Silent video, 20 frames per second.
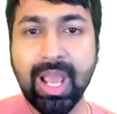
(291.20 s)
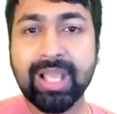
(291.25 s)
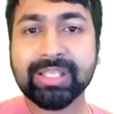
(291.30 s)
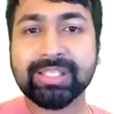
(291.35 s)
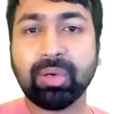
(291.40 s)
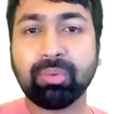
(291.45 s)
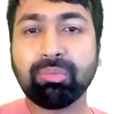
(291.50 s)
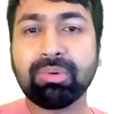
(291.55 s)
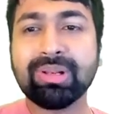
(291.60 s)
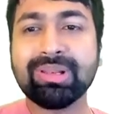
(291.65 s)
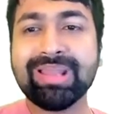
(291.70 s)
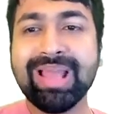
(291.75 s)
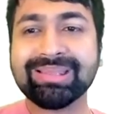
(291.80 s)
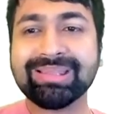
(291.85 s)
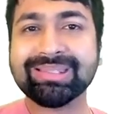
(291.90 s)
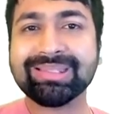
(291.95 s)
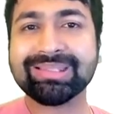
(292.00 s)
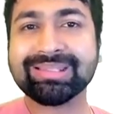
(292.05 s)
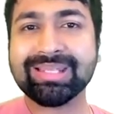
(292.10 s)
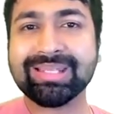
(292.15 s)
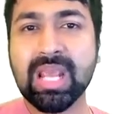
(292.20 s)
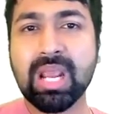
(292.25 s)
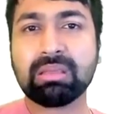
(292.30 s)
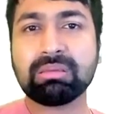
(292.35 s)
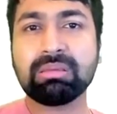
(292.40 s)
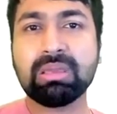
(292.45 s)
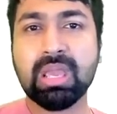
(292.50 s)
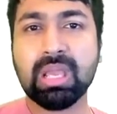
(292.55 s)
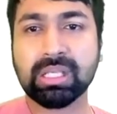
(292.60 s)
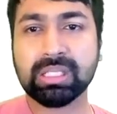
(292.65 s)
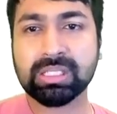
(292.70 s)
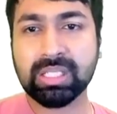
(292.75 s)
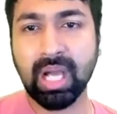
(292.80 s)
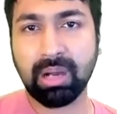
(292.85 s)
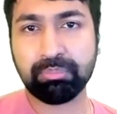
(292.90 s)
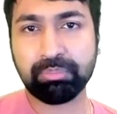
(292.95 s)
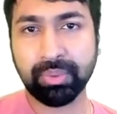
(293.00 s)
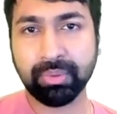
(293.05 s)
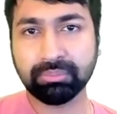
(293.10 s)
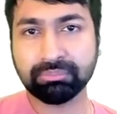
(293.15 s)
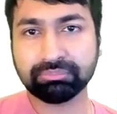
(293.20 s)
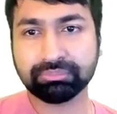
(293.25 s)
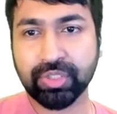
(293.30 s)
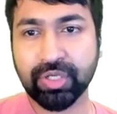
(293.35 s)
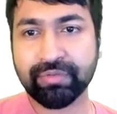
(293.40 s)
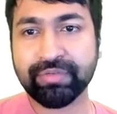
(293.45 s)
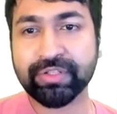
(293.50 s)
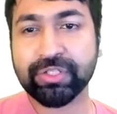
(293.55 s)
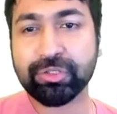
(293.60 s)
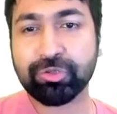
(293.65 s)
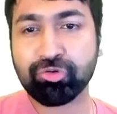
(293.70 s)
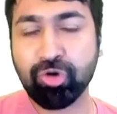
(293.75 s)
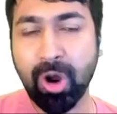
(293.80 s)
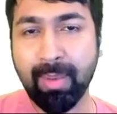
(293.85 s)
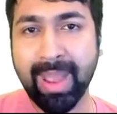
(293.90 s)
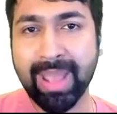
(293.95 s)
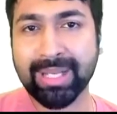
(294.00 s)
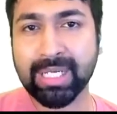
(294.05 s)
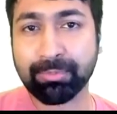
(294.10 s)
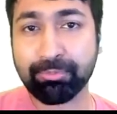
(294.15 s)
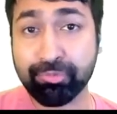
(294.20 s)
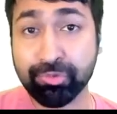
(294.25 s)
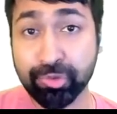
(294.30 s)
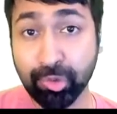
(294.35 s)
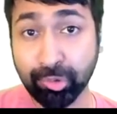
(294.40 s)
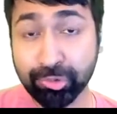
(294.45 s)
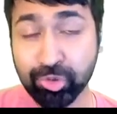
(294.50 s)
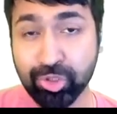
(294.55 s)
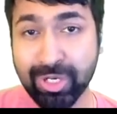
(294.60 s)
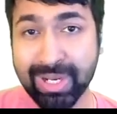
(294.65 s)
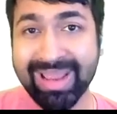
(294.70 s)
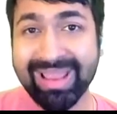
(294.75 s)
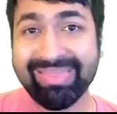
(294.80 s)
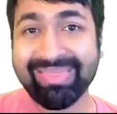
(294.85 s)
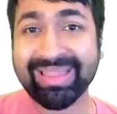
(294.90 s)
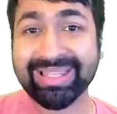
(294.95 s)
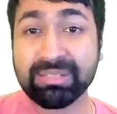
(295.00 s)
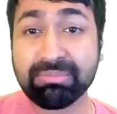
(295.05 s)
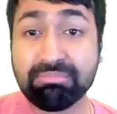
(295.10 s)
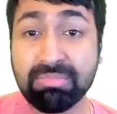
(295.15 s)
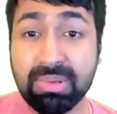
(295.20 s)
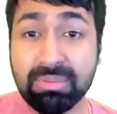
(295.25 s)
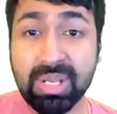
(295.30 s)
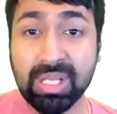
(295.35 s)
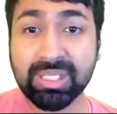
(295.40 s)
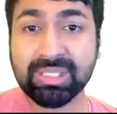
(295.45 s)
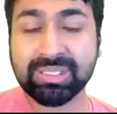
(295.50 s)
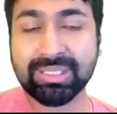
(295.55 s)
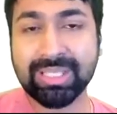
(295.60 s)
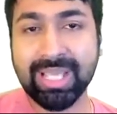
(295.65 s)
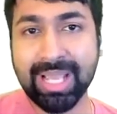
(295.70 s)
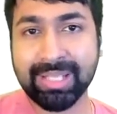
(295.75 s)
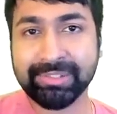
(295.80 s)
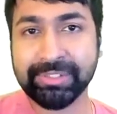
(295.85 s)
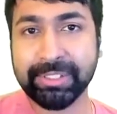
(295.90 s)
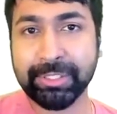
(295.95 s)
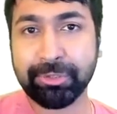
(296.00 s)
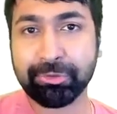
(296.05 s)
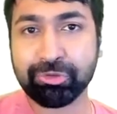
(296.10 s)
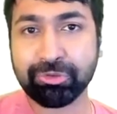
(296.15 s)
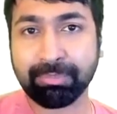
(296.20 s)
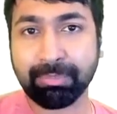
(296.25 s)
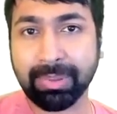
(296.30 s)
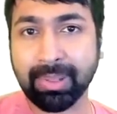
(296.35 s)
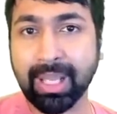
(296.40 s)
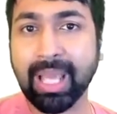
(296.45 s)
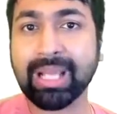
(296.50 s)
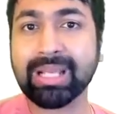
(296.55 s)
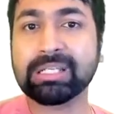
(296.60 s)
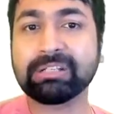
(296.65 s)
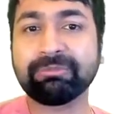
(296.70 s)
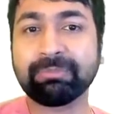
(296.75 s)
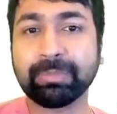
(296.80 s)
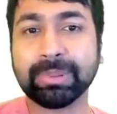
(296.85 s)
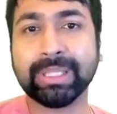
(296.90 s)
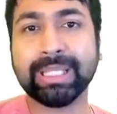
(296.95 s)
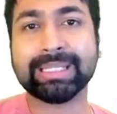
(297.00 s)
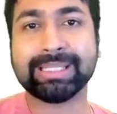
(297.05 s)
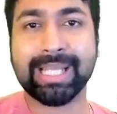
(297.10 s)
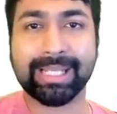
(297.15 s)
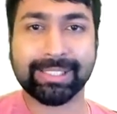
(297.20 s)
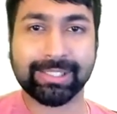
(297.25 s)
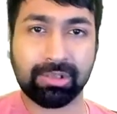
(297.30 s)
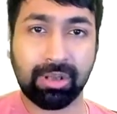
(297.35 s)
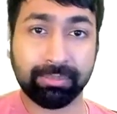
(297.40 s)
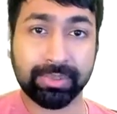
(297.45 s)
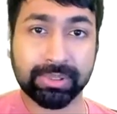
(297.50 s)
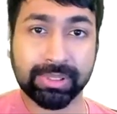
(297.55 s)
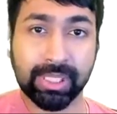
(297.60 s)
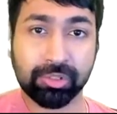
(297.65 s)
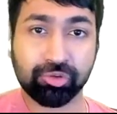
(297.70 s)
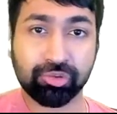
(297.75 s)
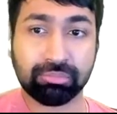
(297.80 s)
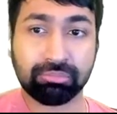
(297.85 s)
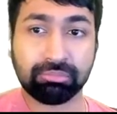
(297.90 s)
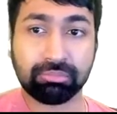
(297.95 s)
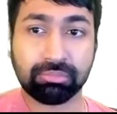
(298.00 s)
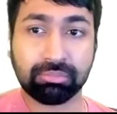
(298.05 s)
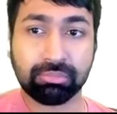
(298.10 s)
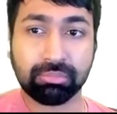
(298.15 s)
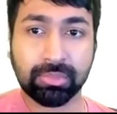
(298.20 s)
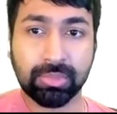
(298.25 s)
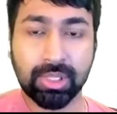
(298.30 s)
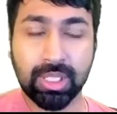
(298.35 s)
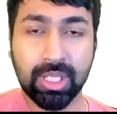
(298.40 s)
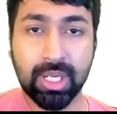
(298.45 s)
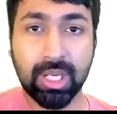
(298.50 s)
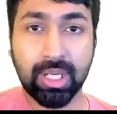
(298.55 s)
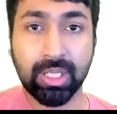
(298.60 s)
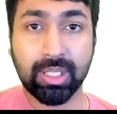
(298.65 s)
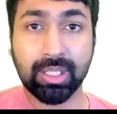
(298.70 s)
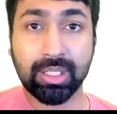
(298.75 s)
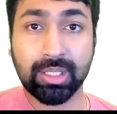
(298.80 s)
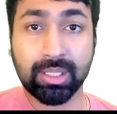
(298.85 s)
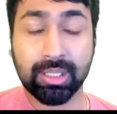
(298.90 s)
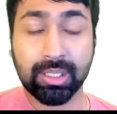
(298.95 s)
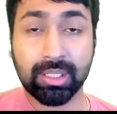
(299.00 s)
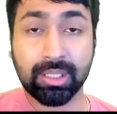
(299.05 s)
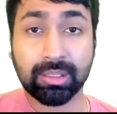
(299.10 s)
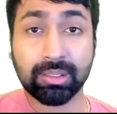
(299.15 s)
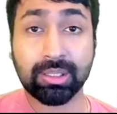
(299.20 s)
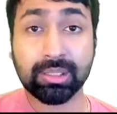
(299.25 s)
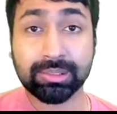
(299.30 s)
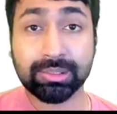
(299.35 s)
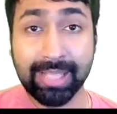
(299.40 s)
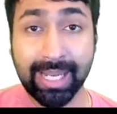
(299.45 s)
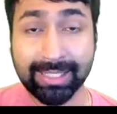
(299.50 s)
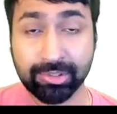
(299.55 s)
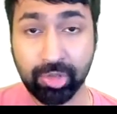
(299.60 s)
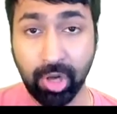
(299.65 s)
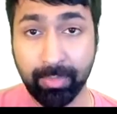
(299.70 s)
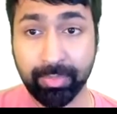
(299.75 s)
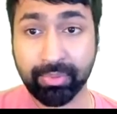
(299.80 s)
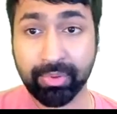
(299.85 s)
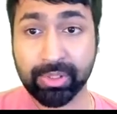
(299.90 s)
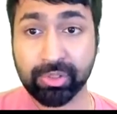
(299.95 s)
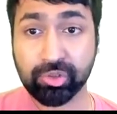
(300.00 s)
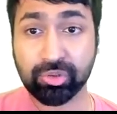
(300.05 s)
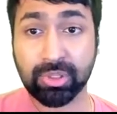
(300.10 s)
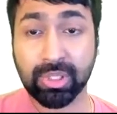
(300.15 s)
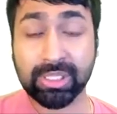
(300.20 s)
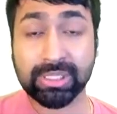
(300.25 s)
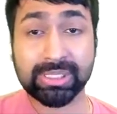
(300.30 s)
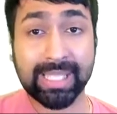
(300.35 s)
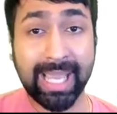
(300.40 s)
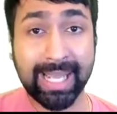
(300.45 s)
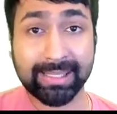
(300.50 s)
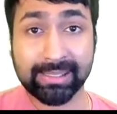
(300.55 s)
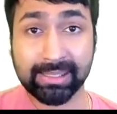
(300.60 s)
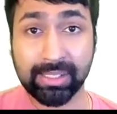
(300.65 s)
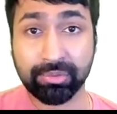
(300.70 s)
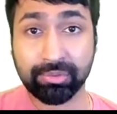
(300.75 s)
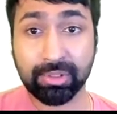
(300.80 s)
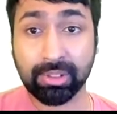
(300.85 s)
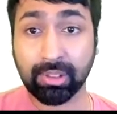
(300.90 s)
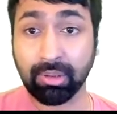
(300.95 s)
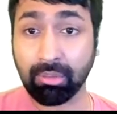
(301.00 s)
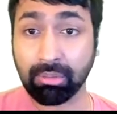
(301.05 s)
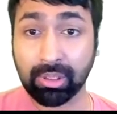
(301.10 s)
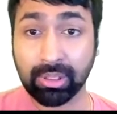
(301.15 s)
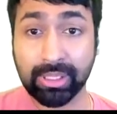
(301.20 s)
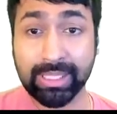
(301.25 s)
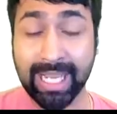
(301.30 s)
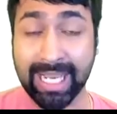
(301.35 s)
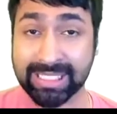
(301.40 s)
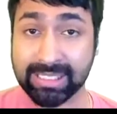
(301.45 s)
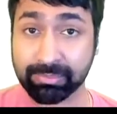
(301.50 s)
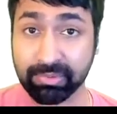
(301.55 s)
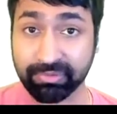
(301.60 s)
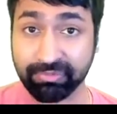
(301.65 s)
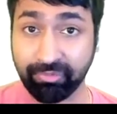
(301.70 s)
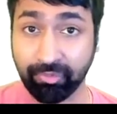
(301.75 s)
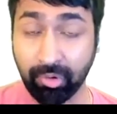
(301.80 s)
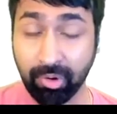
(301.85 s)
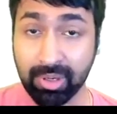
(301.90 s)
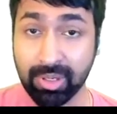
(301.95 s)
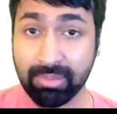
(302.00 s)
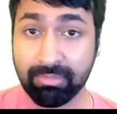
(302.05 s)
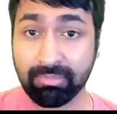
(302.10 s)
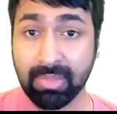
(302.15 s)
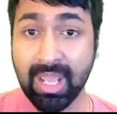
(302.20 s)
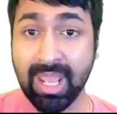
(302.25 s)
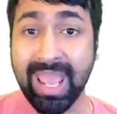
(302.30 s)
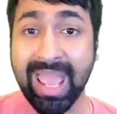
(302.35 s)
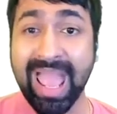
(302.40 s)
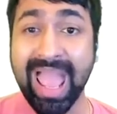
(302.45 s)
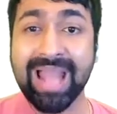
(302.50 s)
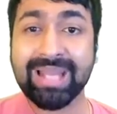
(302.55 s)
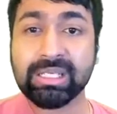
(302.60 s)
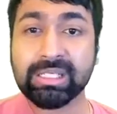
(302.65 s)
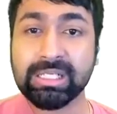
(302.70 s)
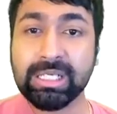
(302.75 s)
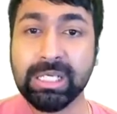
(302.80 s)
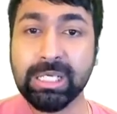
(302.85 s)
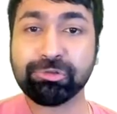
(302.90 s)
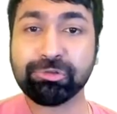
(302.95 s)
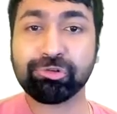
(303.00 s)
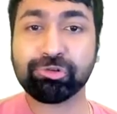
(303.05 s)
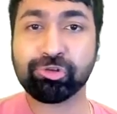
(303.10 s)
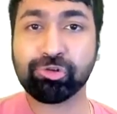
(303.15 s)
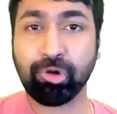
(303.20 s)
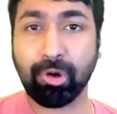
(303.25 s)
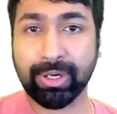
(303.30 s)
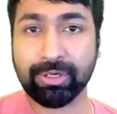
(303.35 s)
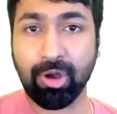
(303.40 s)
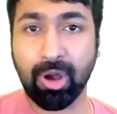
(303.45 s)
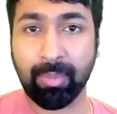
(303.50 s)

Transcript: So let's take the example of a strawman approach that mimics the execution plan of plaintext computation. The select operation is executed locally as before, and each join